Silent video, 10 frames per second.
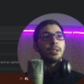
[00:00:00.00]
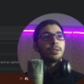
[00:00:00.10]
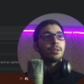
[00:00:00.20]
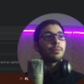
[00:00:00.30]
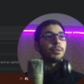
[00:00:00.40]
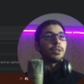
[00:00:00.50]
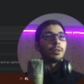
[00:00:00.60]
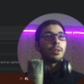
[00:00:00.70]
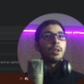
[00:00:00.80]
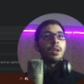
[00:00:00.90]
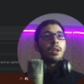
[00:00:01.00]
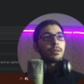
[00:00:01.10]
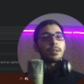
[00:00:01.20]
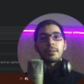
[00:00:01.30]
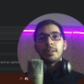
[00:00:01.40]
the terminal
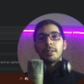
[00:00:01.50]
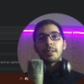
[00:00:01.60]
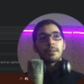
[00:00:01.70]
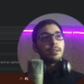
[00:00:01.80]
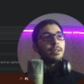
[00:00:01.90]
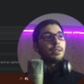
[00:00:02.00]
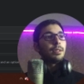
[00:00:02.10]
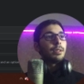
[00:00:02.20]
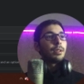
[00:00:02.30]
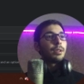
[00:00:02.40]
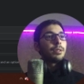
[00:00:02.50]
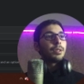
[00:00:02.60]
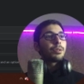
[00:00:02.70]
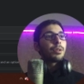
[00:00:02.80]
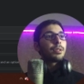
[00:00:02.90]
I'll see that the
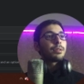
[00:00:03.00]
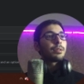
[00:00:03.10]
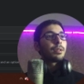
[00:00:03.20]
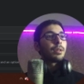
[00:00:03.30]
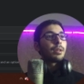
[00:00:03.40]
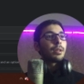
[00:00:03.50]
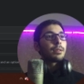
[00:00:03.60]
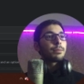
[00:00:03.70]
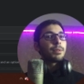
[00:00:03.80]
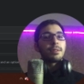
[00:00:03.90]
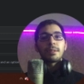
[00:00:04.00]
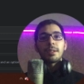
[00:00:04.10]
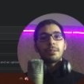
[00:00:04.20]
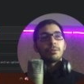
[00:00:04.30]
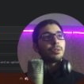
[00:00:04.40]
request has been
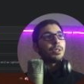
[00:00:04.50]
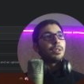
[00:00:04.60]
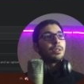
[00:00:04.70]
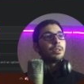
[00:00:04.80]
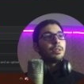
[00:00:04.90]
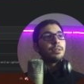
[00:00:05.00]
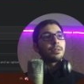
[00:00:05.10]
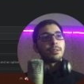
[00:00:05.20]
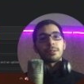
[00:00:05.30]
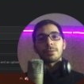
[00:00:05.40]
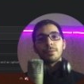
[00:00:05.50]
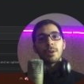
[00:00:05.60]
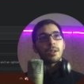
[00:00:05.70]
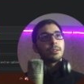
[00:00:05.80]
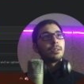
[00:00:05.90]
sent to the instance
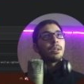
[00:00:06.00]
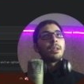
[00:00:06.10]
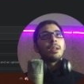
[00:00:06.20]
1